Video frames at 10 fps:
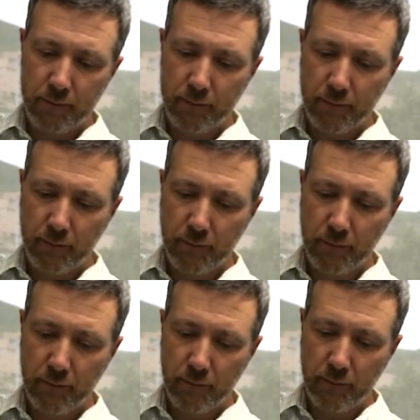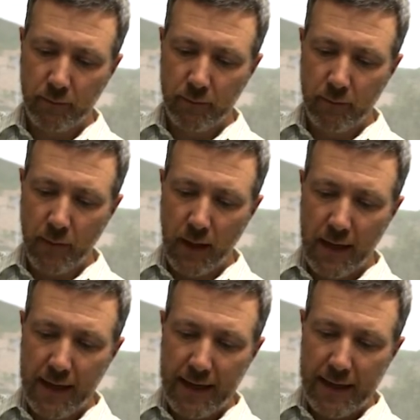
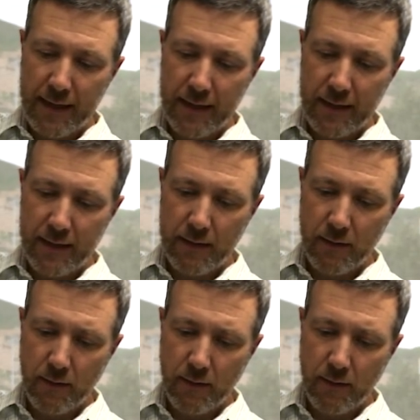Nothing is said.